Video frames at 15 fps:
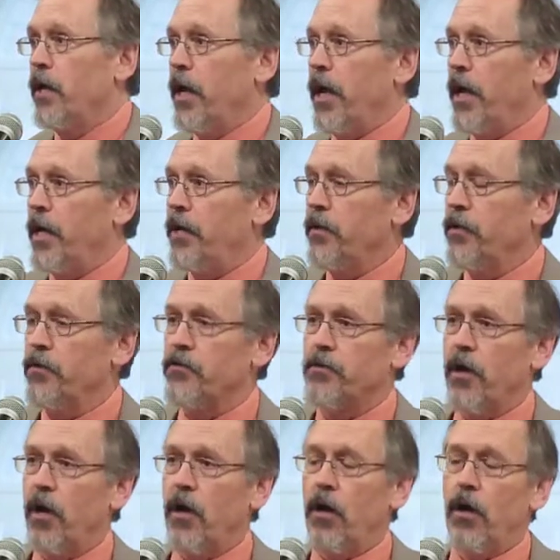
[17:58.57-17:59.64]
and
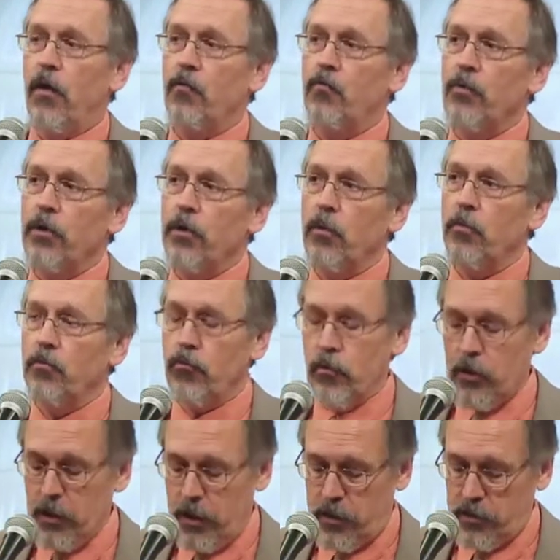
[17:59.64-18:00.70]
is a real
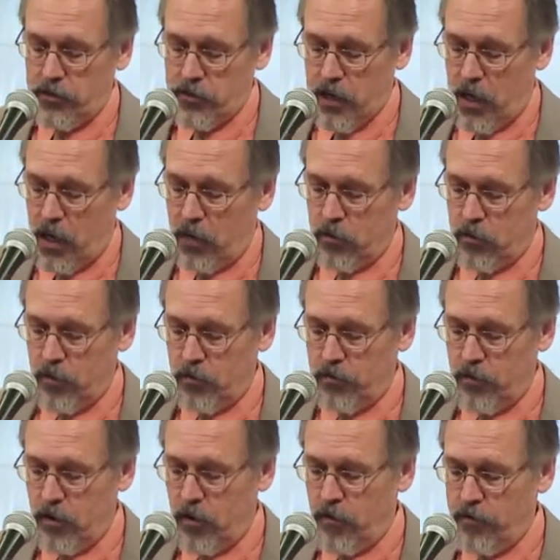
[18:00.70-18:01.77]
brilliant scholar
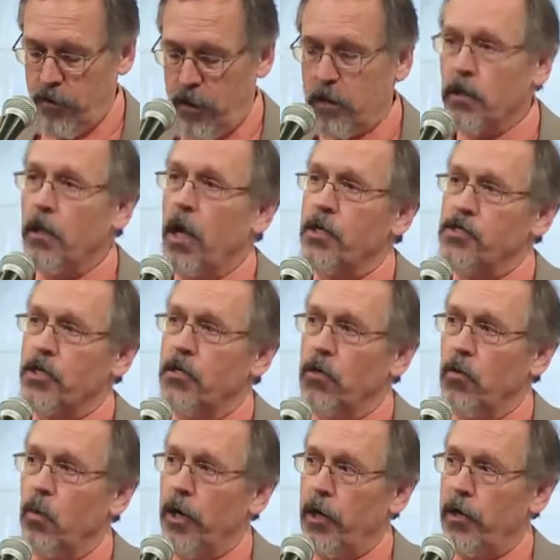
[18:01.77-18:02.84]
of
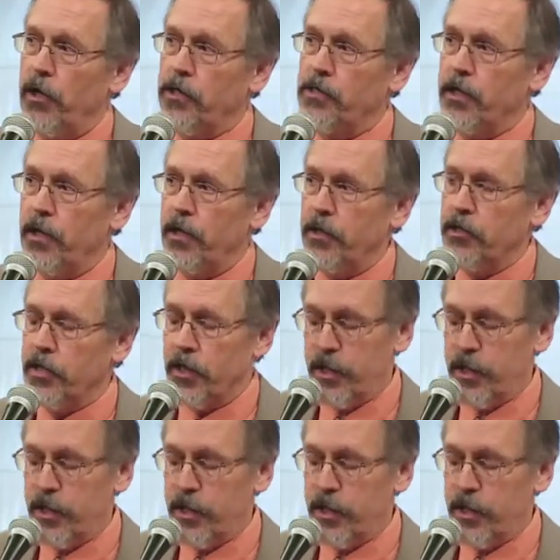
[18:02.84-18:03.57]
ecological awareness and its